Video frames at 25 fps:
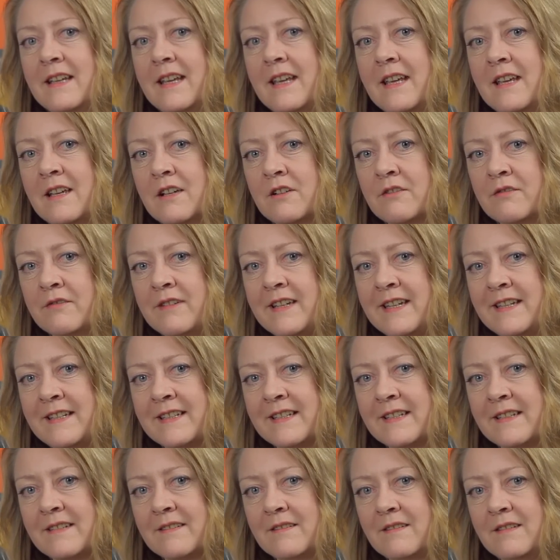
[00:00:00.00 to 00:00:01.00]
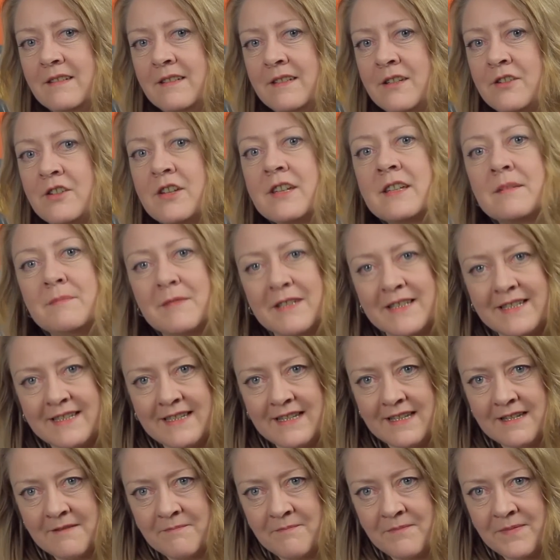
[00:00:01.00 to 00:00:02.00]
increased
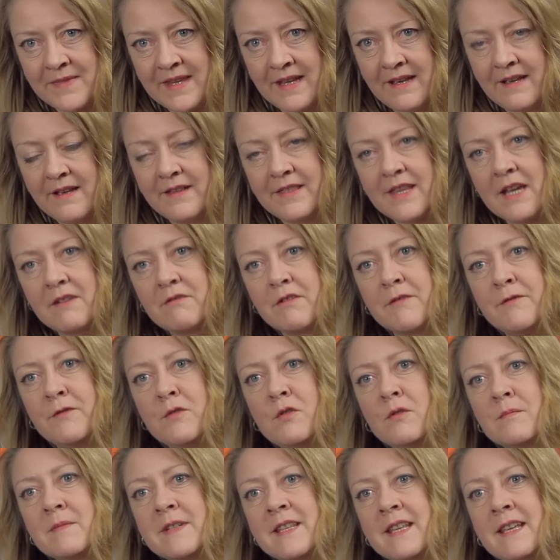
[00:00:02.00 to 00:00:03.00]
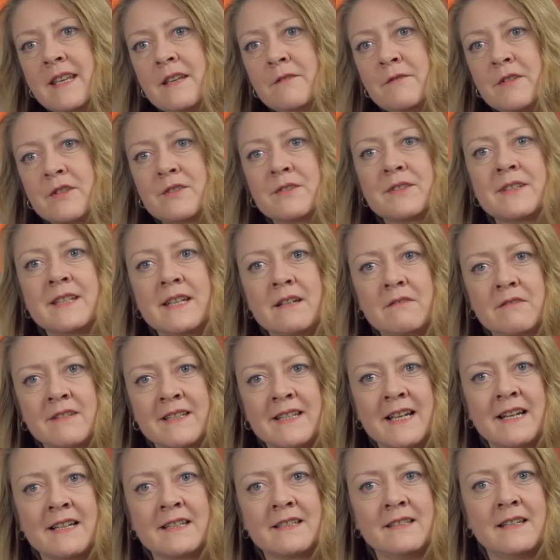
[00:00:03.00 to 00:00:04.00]
legitimacy, they reformed the Official
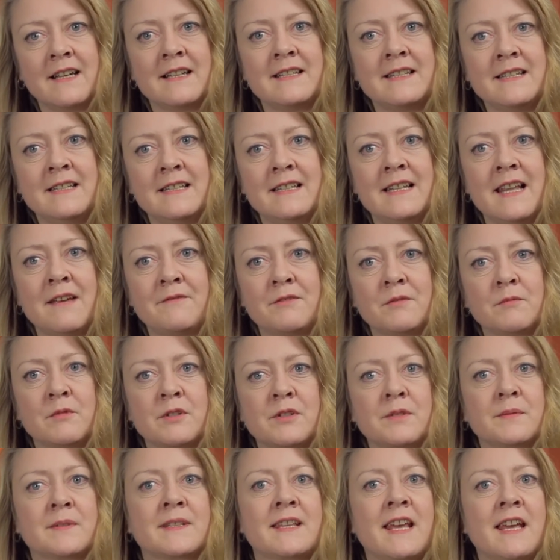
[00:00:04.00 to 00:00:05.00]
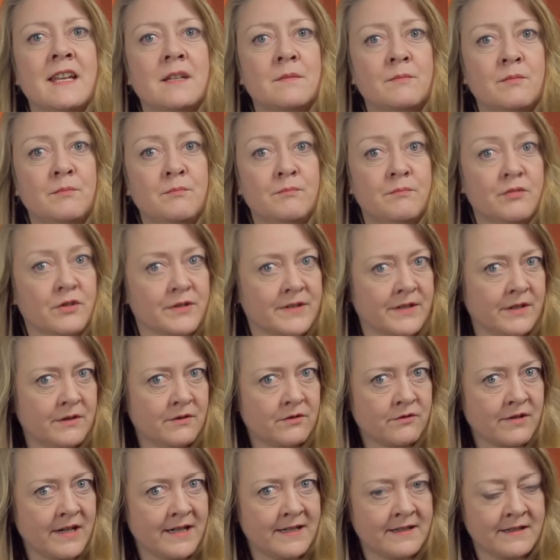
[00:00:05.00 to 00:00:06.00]
Secrets Act in 1911, which was there to
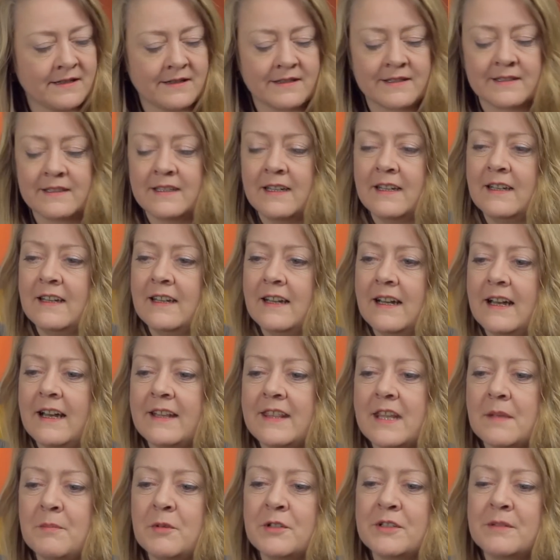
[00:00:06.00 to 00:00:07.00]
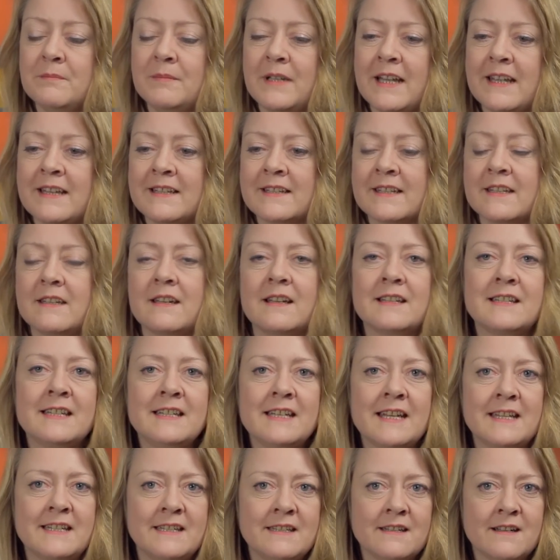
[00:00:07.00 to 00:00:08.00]
prosecute traitors, and they put in place the
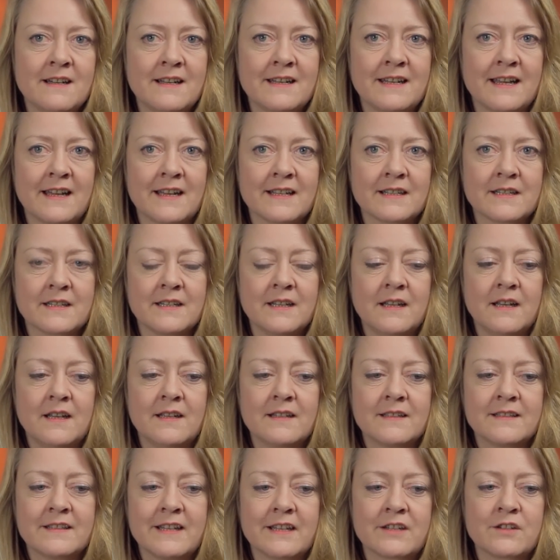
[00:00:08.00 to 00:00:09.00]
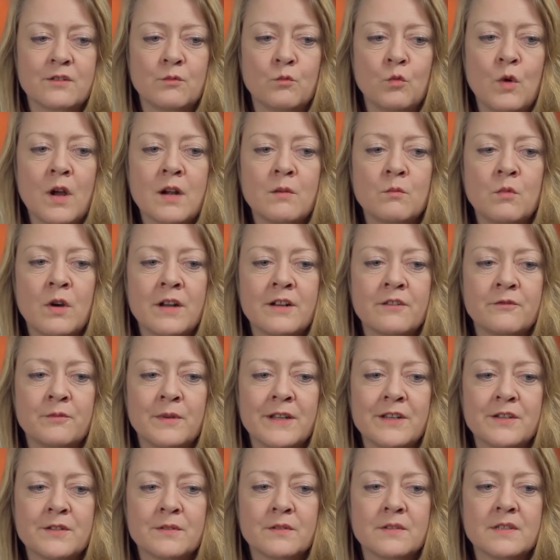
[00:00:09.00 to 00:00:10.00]
1989 Act, section 1(1) of
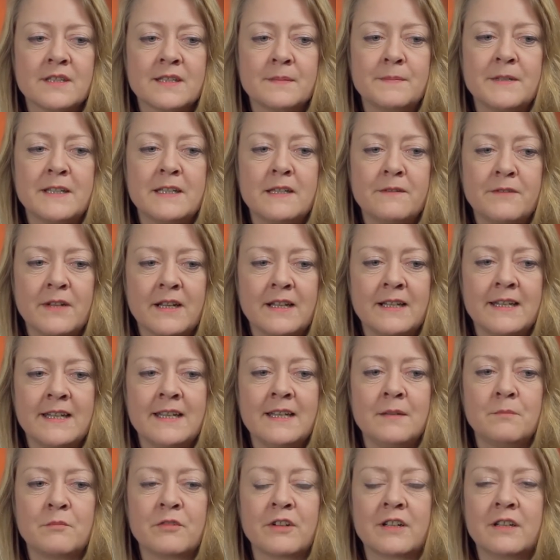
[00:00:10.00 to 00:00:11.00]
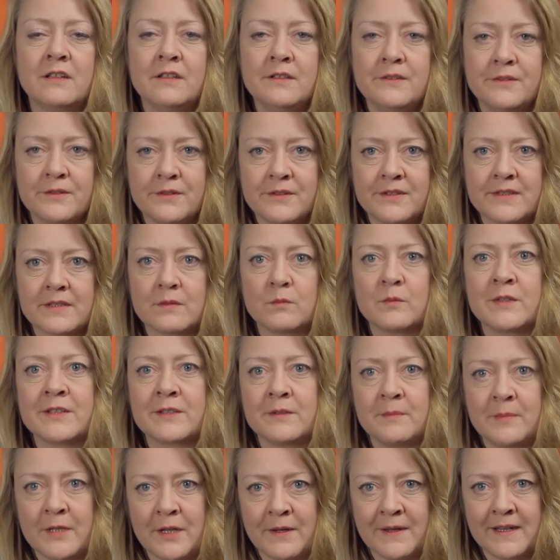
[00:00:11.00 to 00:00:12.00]
which specifically precludes
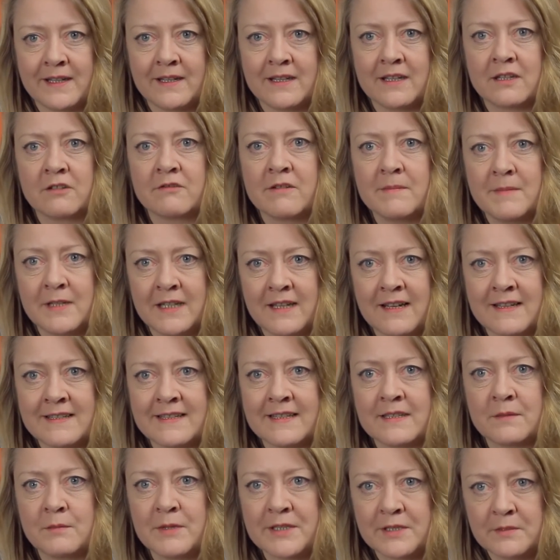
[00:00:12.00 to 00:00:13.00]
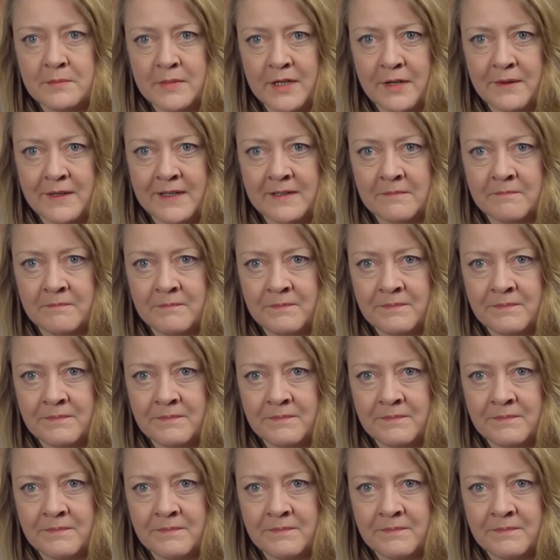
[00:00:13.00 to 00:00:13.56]
whistleblowing and criminalises whistleblowing.